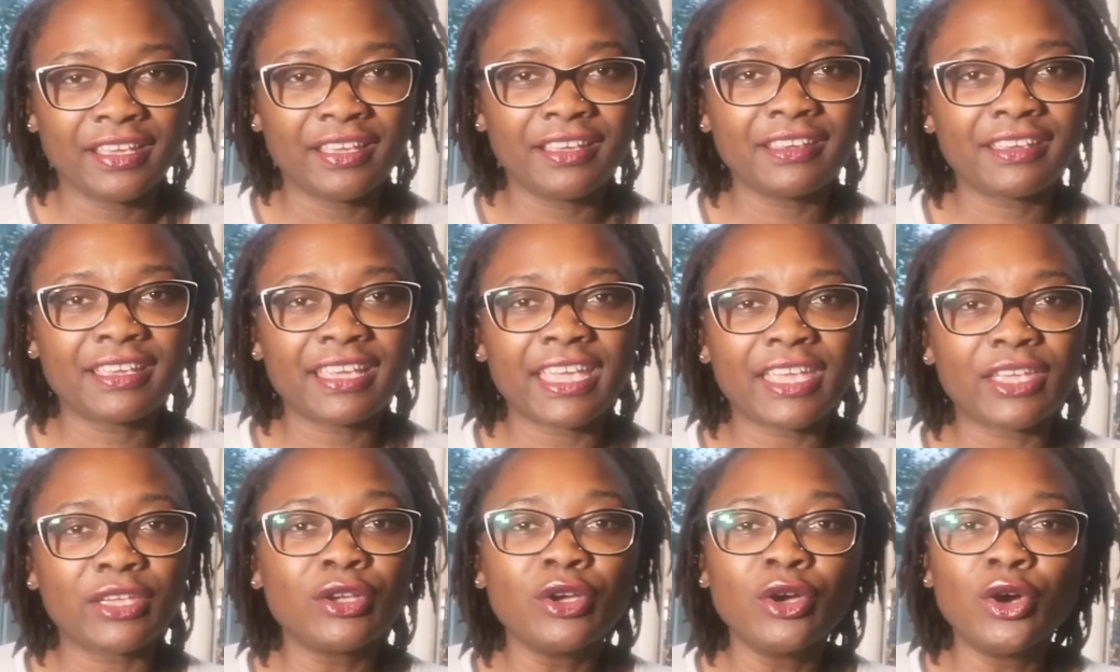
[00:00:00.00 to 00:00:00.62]

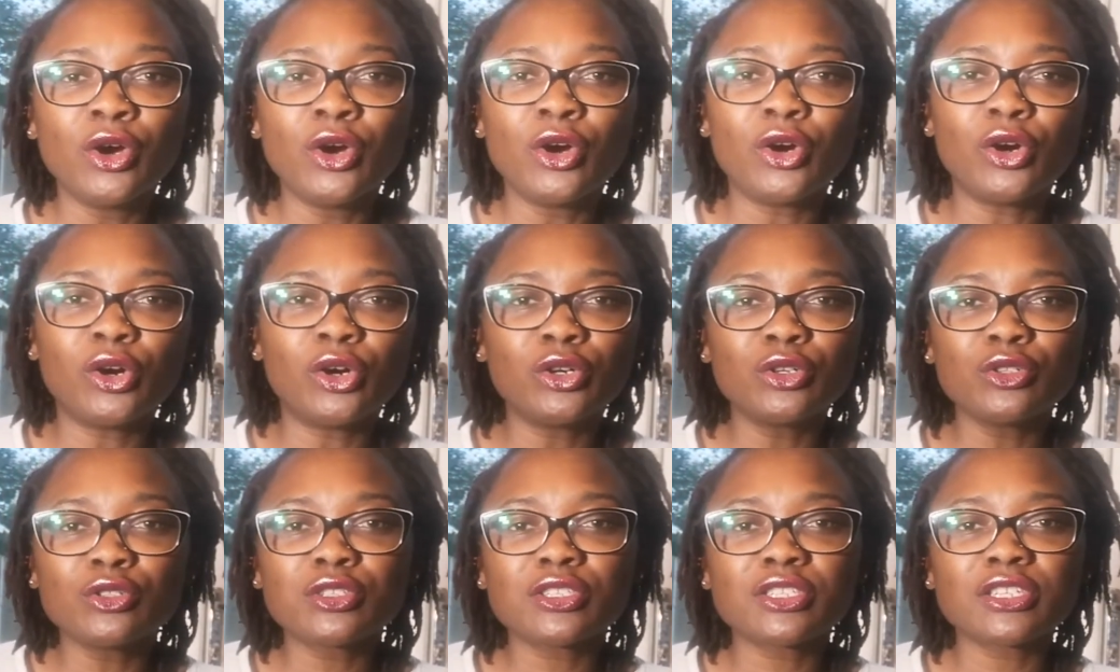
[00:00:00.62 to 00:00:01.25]
Okay.
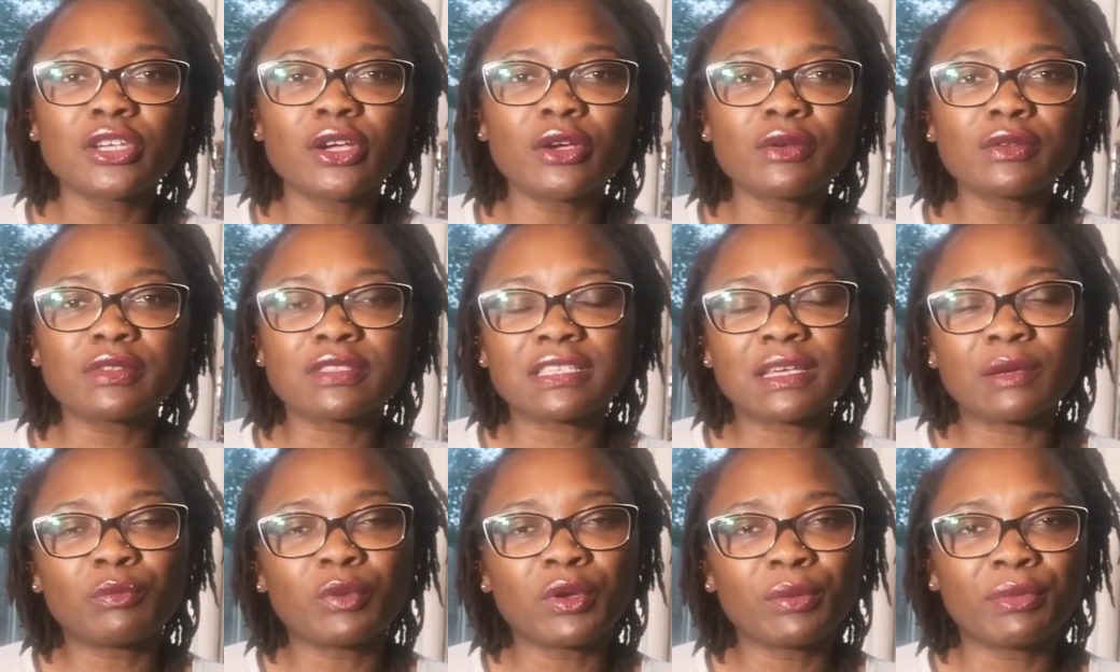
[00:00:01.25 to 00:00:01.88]
Also,
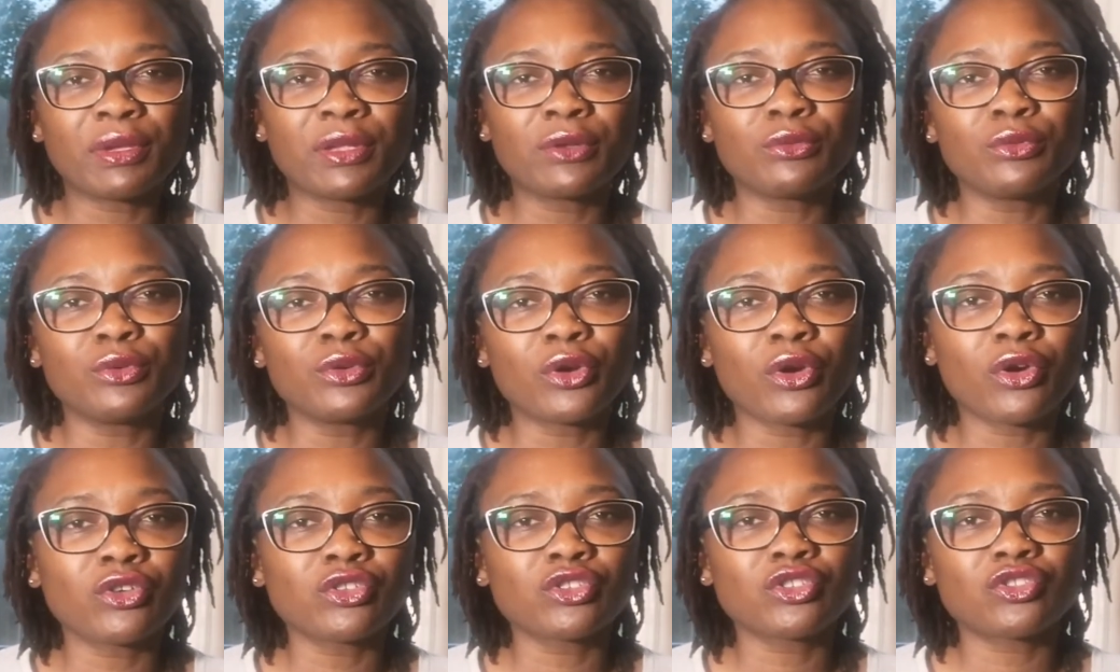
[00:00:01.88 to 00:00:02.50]
some women will
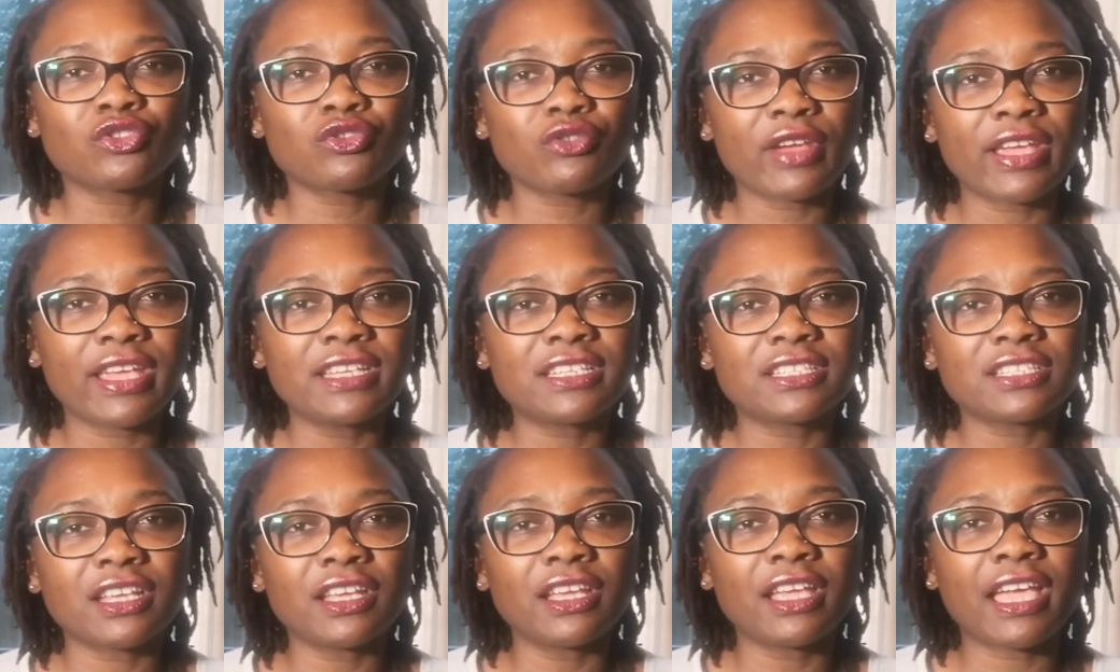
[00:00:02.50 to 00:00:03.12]
go
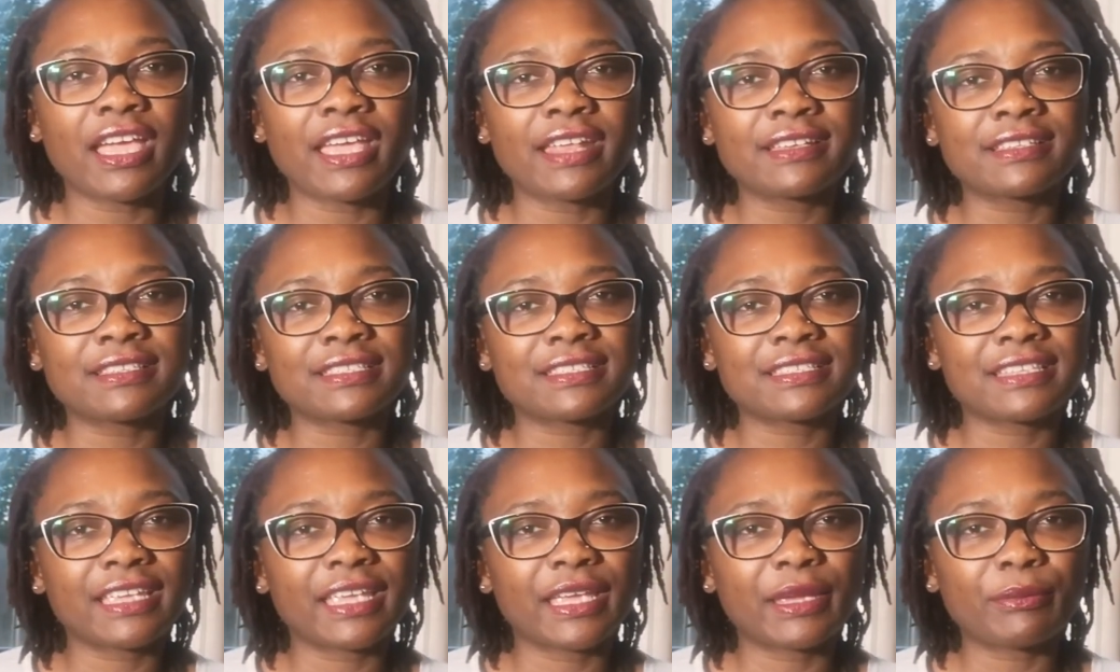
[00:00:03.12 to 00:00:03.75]
straight and
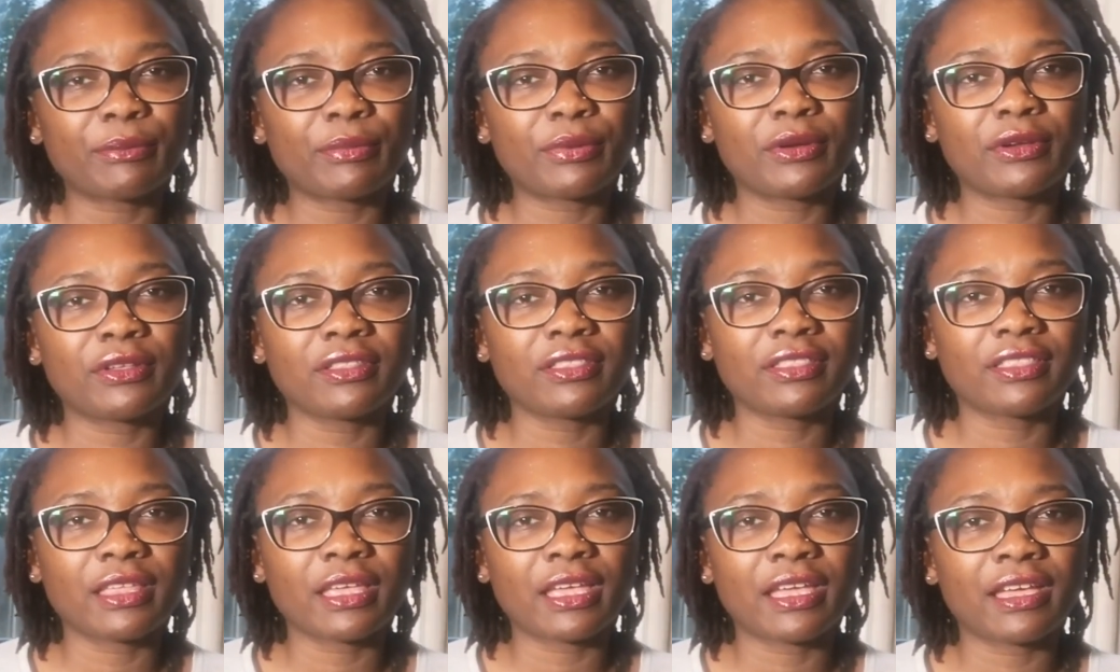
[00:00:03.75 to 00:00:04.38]
skip
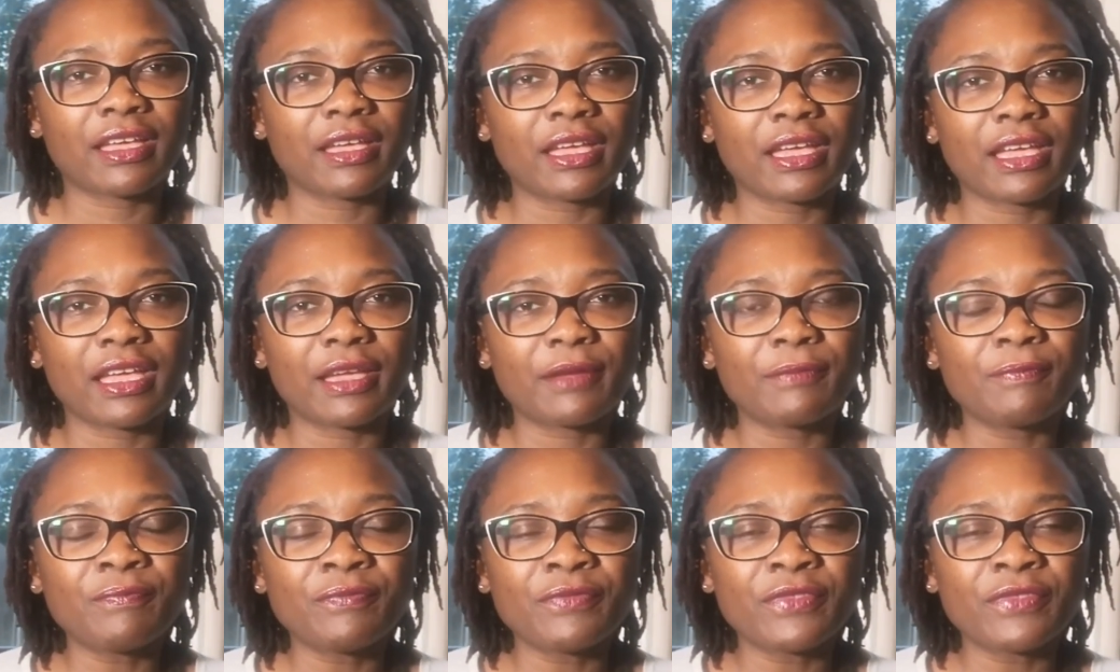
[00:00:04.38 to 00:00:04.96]
the